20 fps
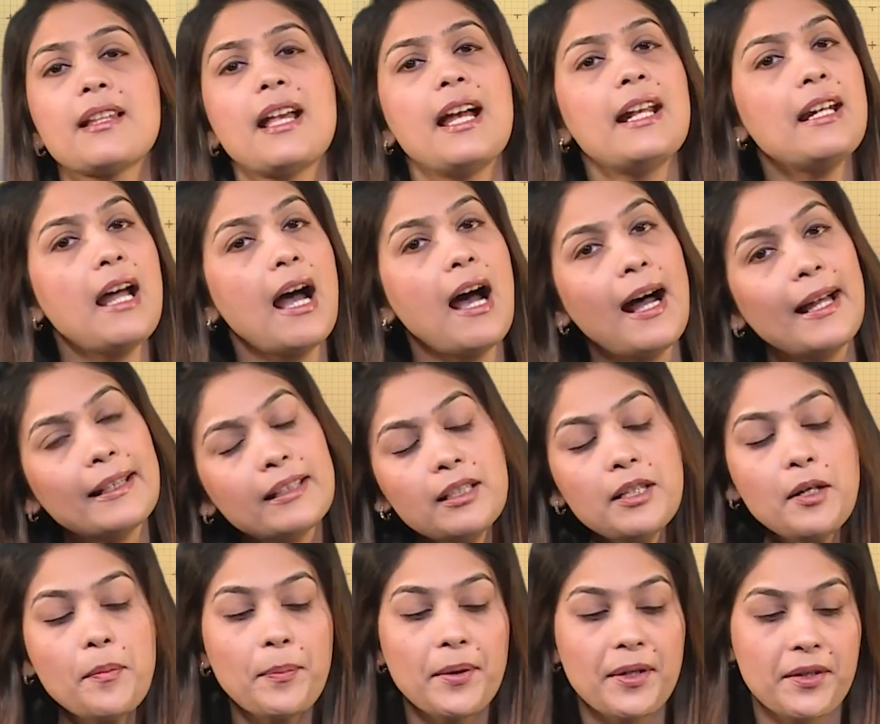and other
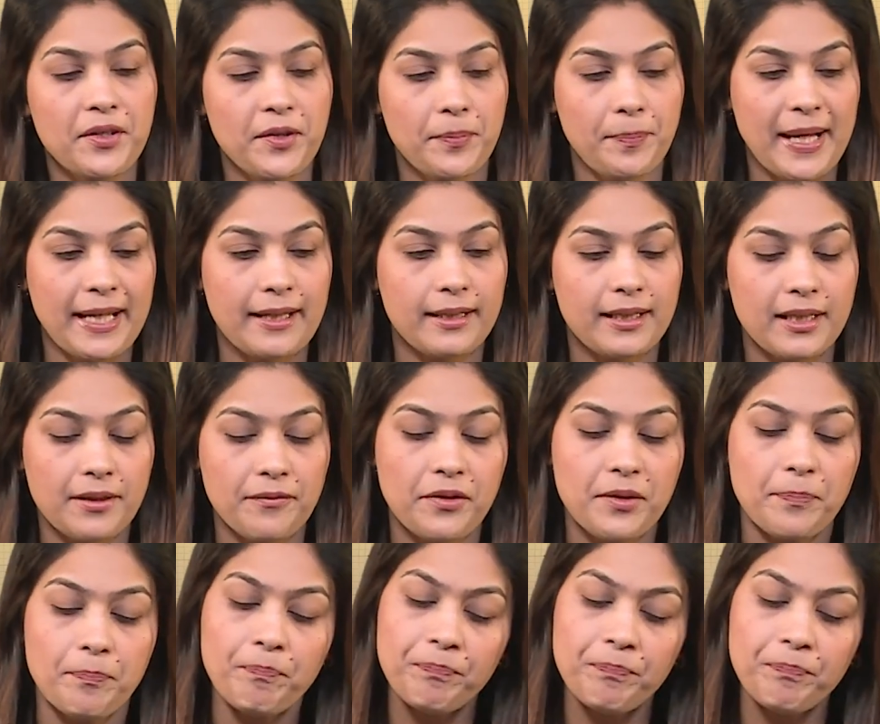perspectives.